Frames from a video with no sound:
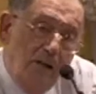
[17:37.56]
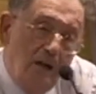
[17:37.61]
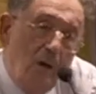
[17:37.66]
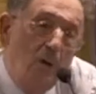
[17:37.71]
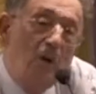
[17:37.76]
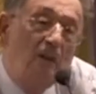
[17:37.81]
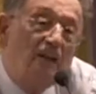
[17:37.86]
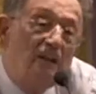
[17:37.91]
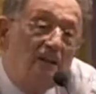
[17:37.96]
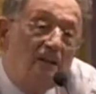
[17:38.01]

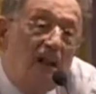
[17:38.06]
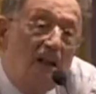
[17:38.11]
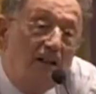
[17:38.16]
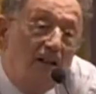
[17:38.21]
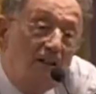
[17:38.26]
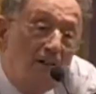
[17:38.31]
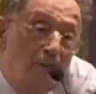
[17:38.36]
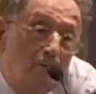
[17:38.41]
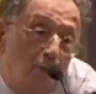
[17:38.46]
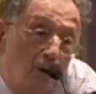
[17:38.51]
Now, what does
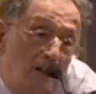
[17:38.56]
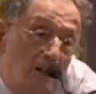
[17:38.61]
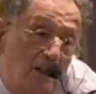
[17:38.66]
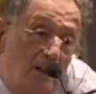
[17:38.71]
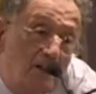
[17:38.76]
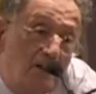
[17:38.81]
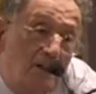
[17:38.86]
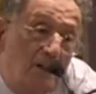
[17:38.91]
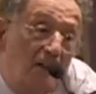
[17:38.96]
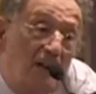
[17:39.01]
that, what
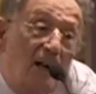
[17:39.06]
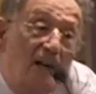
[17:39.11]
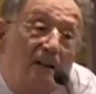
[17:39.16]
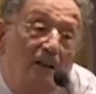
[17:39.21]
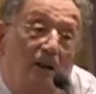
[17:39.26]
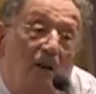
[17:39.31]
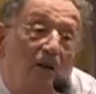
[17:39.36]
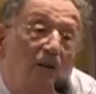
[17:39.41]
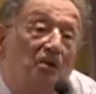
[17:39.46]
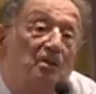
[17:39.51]
does that
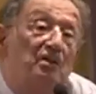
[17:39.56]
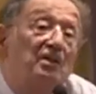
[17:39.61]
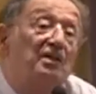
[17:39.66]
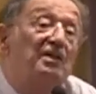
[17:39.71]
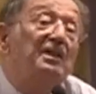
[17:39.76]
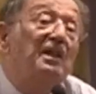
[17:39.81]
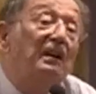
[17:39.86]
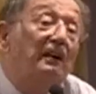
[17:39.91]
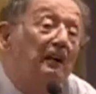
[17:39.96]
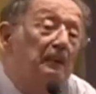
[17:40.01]
ideology
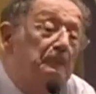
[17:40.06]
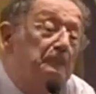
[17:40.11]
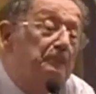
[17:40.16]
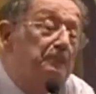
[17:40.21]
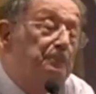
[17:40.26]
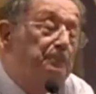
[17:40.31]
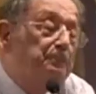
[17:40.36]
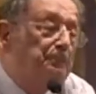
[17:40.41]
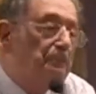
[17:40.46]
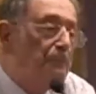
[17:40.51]

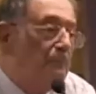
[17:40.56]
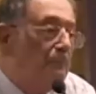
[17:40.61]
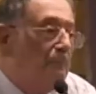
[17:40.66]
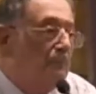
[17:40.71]
say?